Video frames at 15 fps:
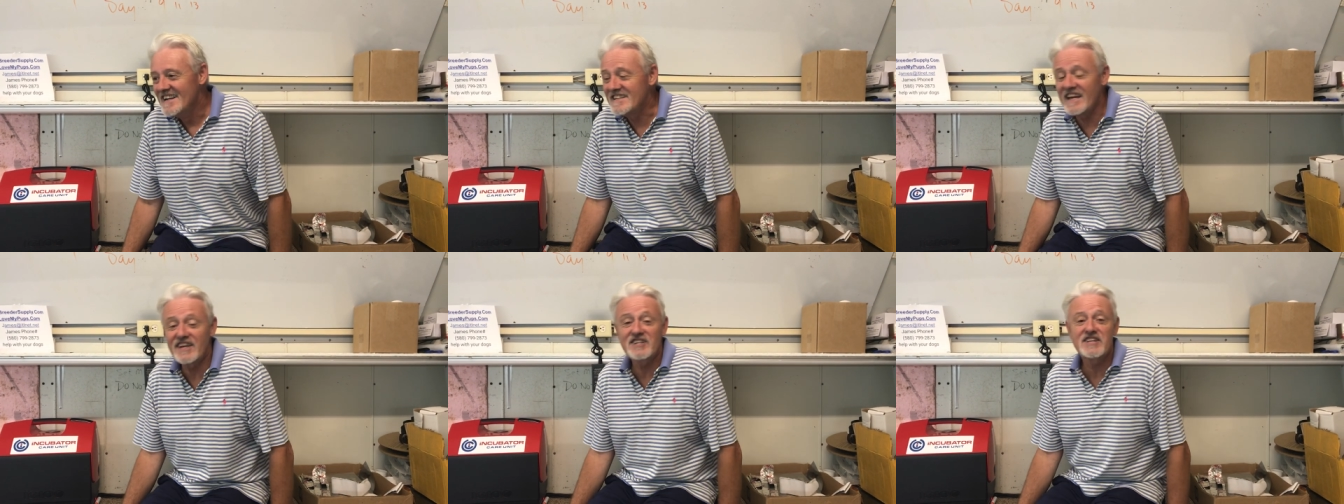
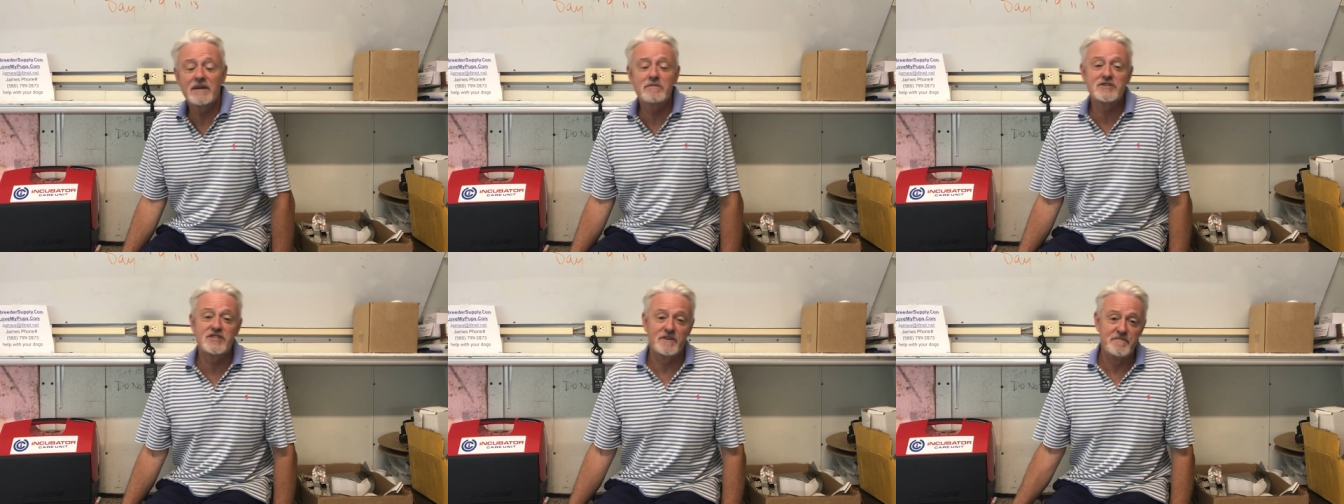Take your
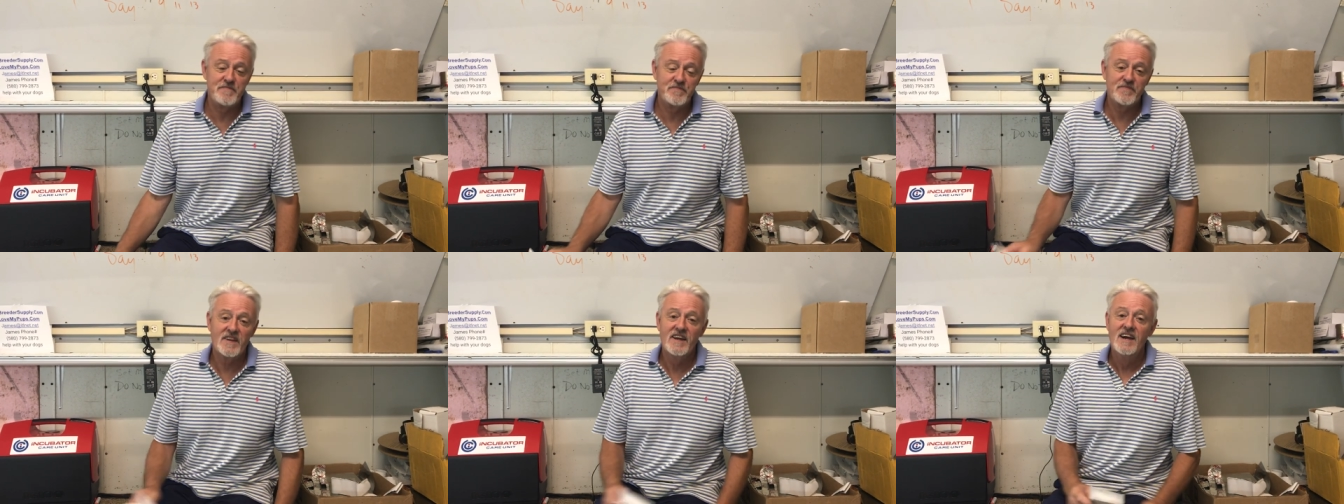temperature.
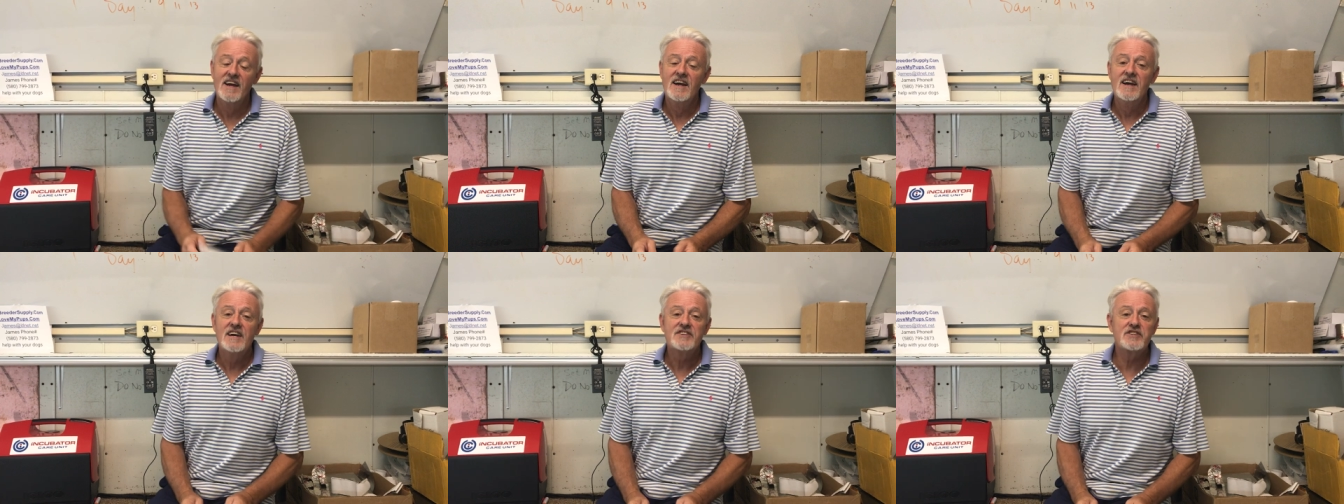
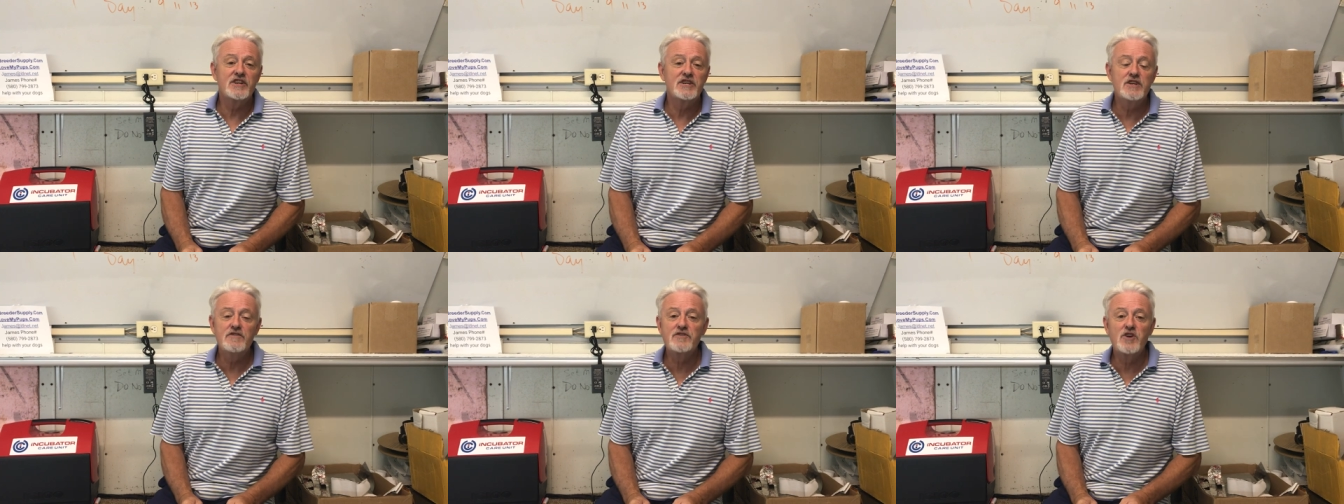So
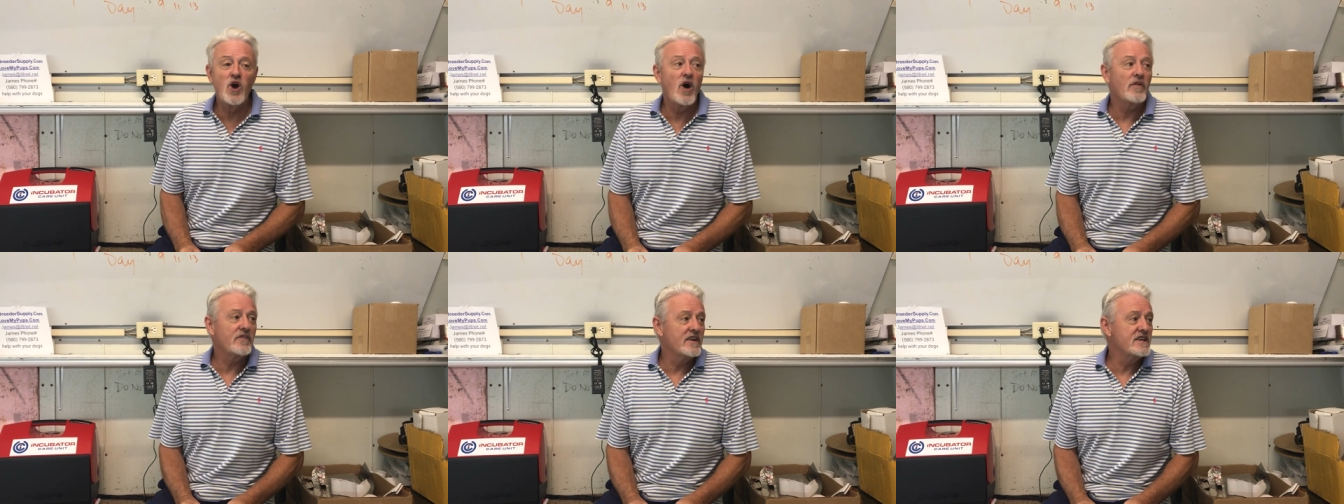you've
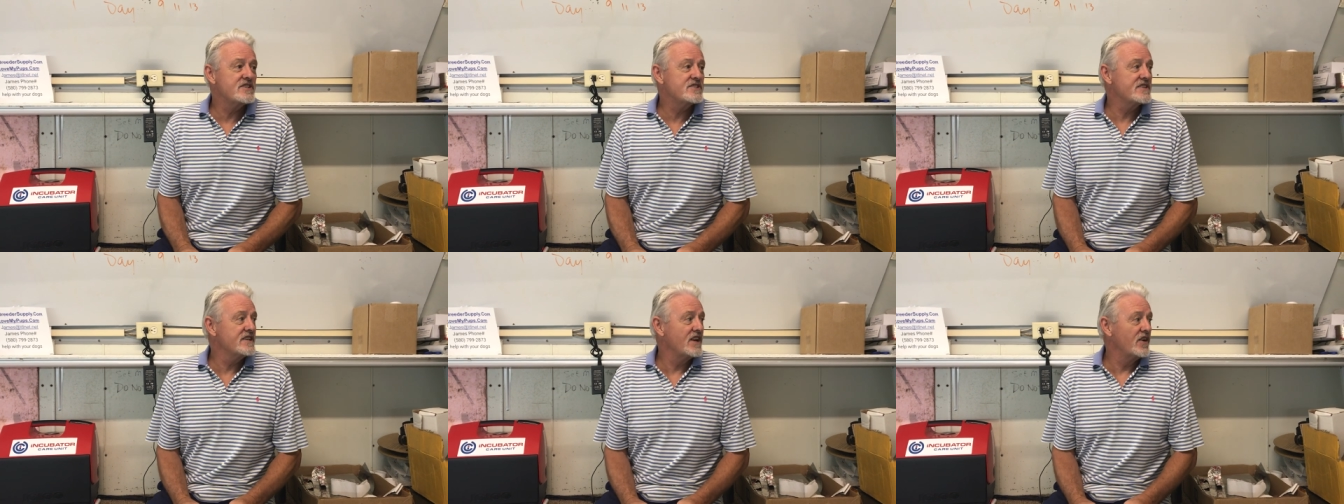got
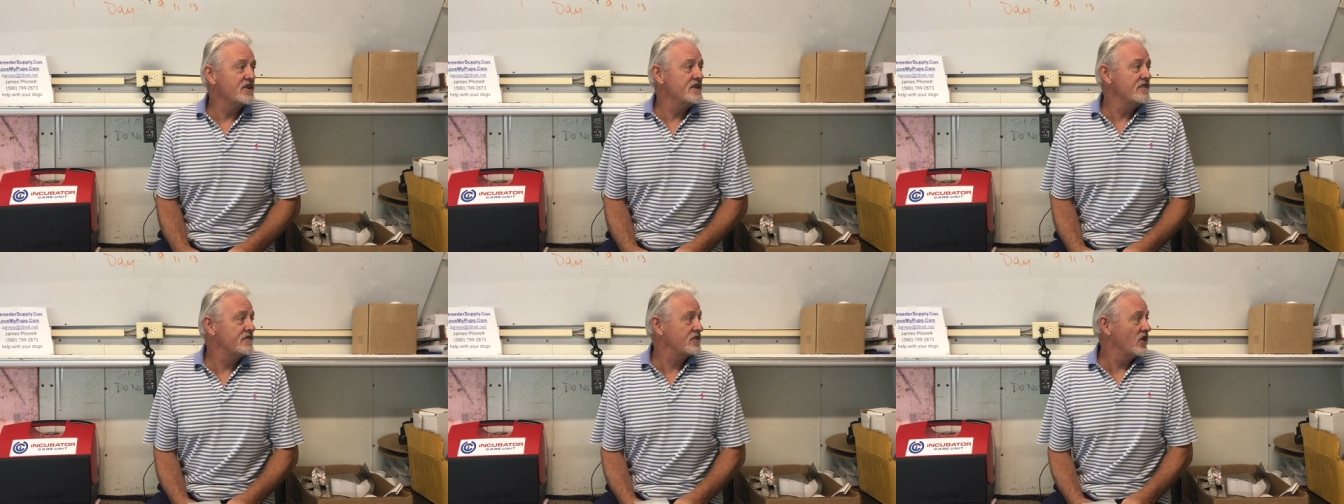this, you know,
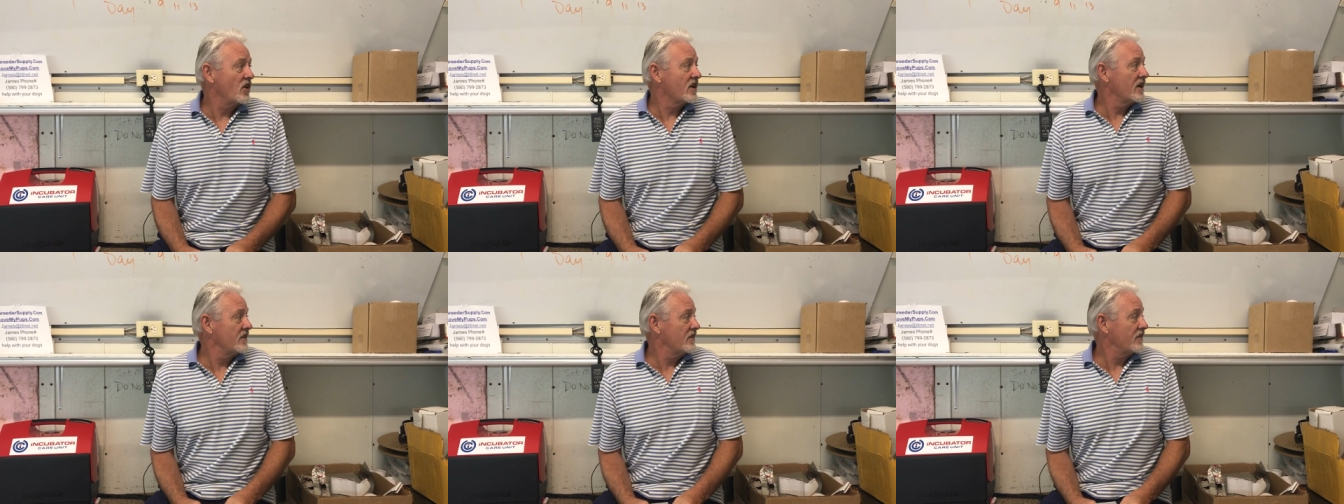you've
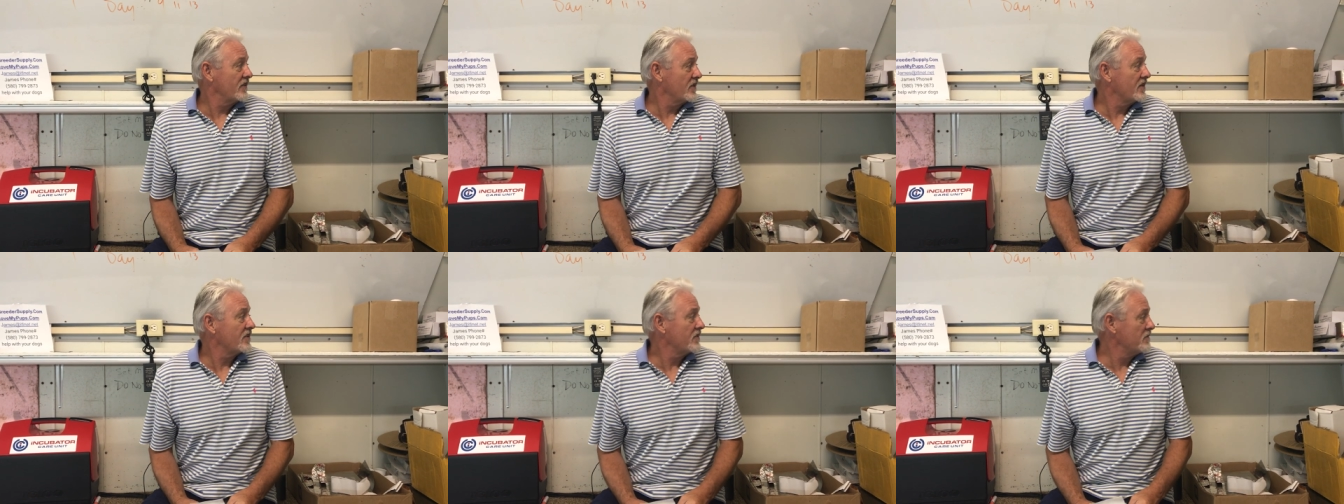got, I don't know if I've
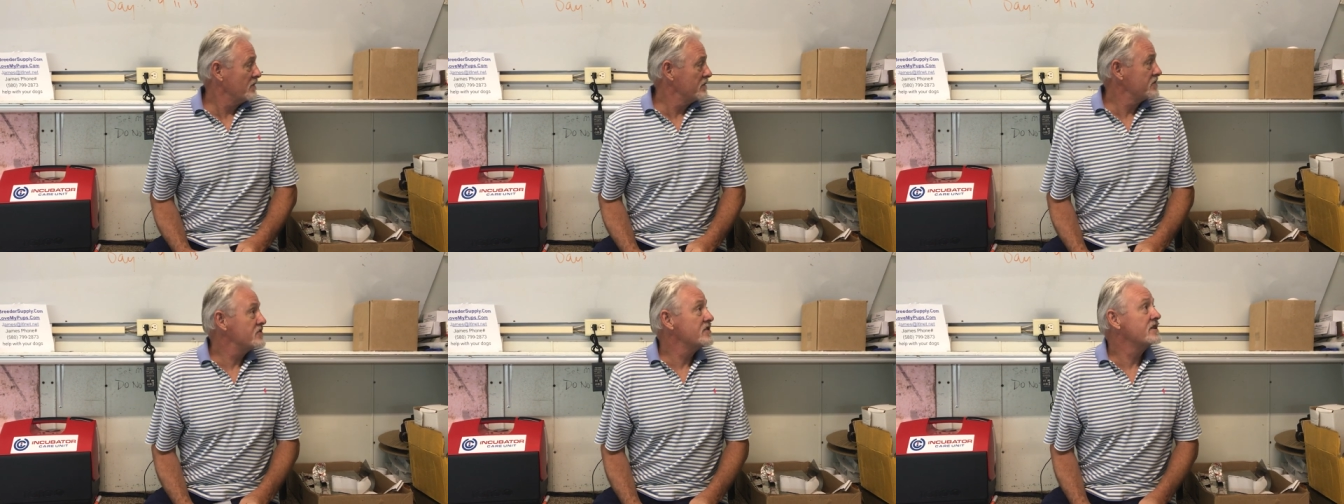got a
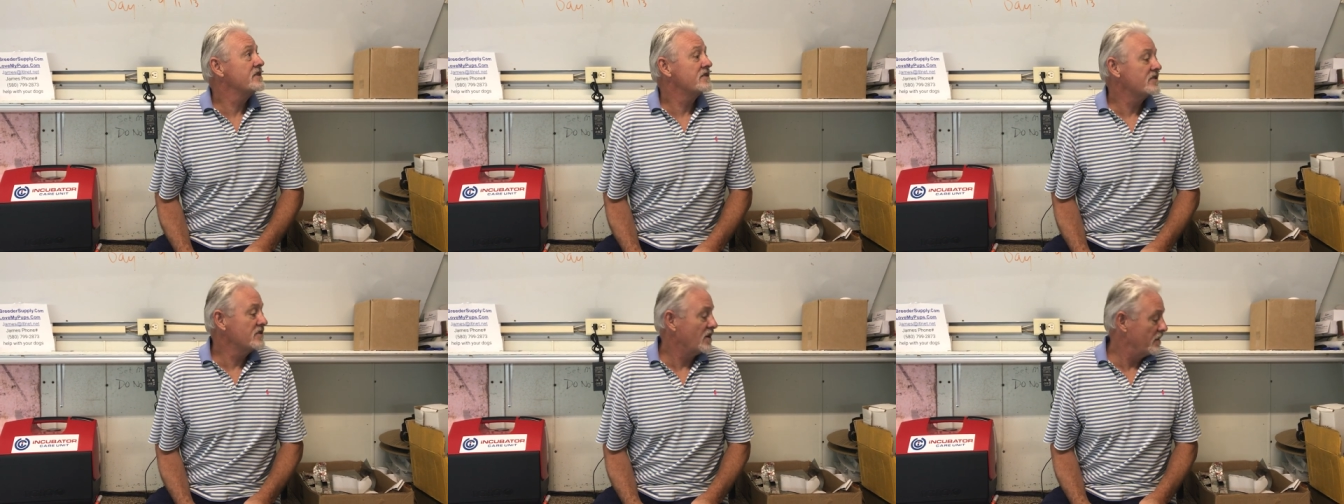thermometer in
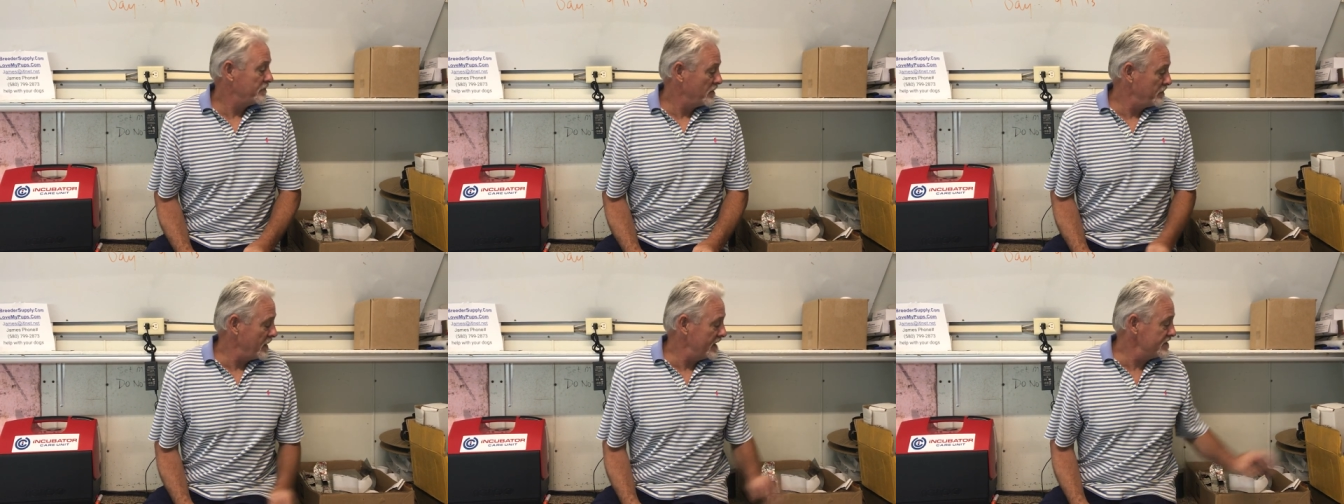here or not,
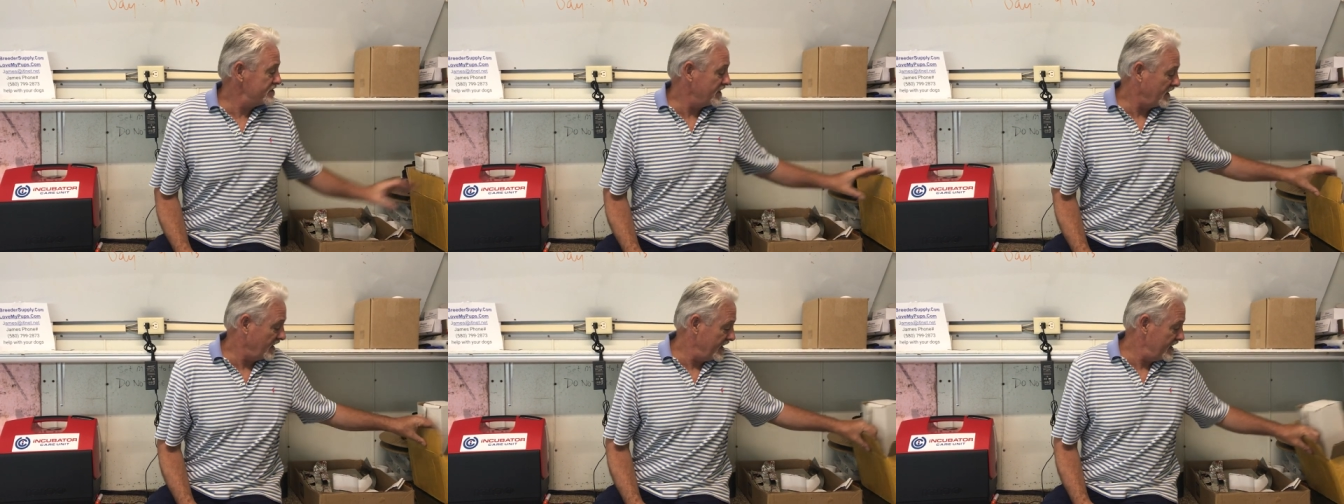but
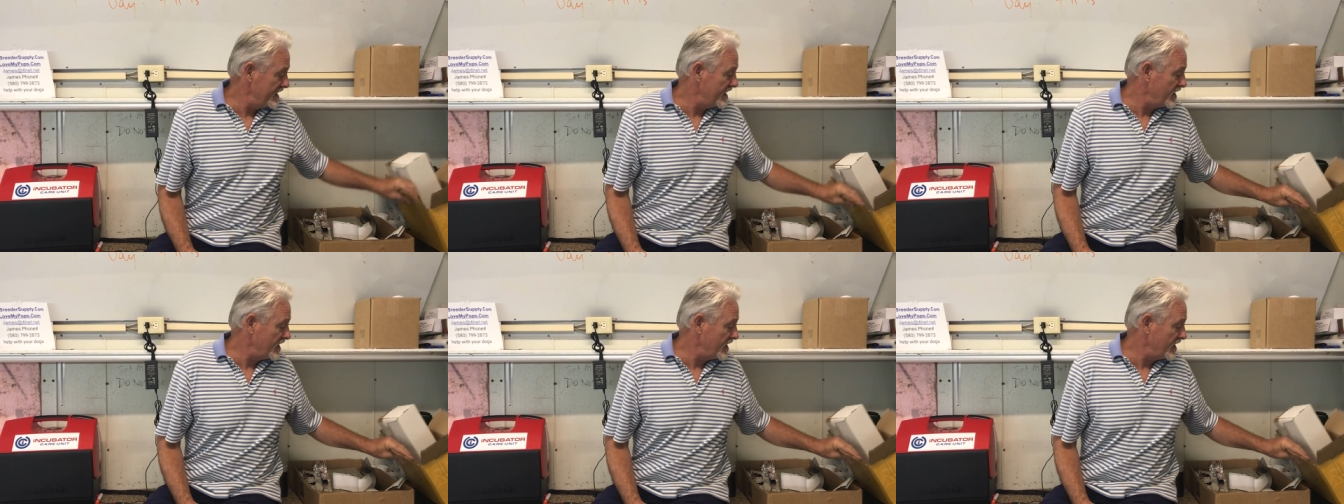basically,